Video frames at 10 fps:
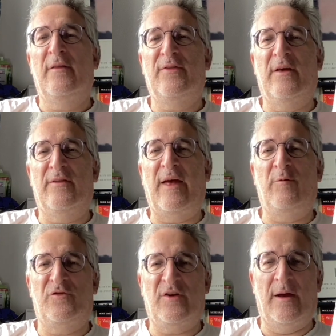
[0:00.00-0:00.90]
that they
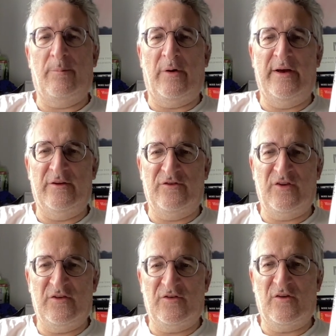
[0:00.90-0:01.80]
were shared by her
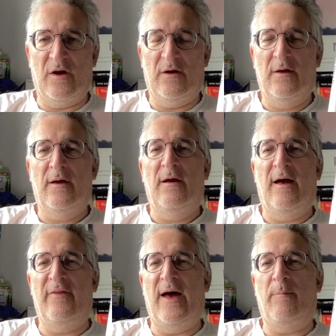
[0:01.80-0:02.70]
sister
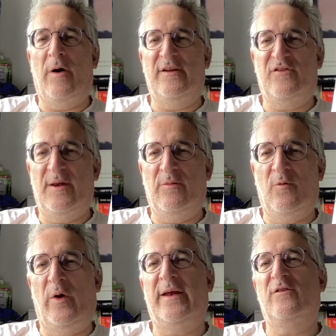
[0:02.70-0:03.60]
and that might tip the
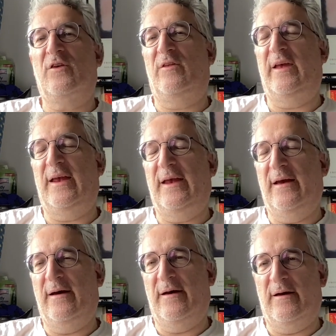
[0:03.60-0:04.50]
wink to the
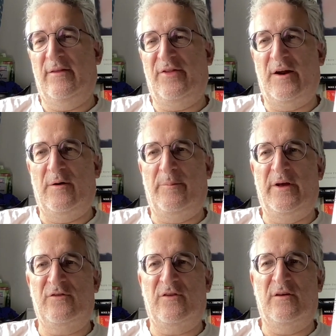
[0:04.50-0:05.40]
uh,
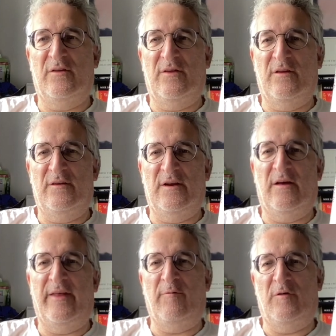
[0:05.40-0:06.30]
therapist that, that you
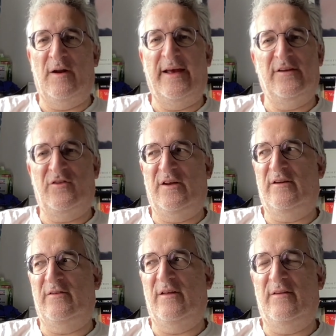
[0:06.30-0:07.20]
know they were related
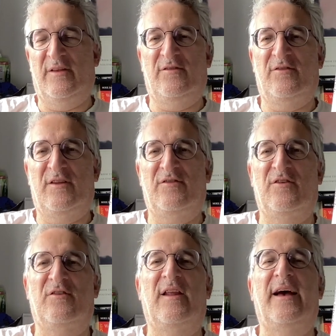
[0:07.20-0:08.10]
and, and this this
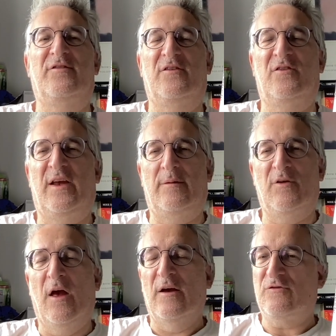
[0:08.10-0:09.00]
isn't as it seems
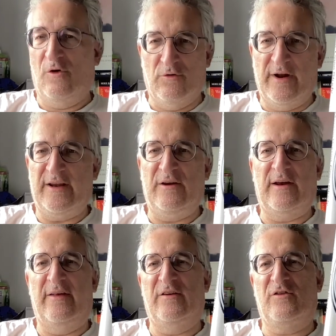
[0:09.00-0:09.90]
so already you
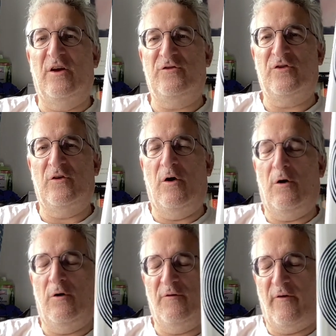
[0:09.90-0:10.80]
get this notion
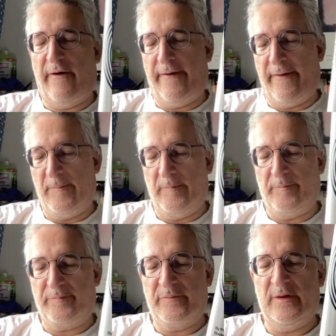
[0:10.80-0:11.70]
of
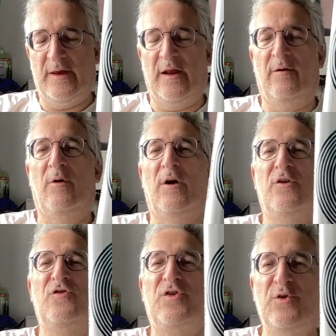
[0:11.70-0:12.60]
um, you know
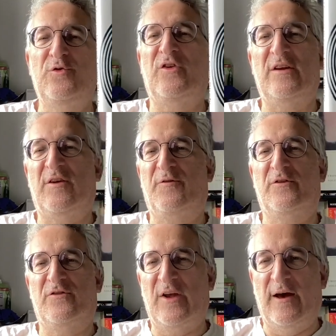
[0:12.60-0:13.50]
choosing
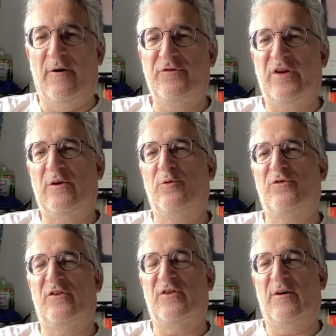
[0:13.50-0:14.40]
different cells she
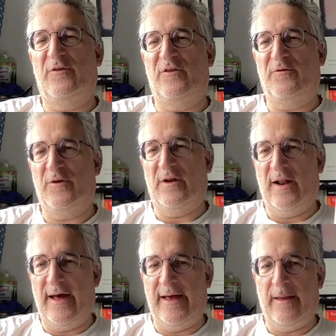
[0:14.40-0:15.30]
calls herself a different
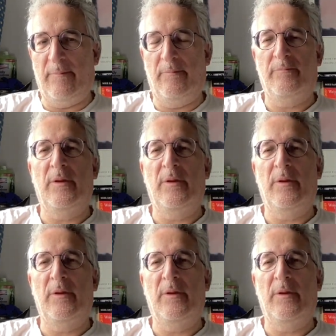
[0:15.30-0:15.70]
name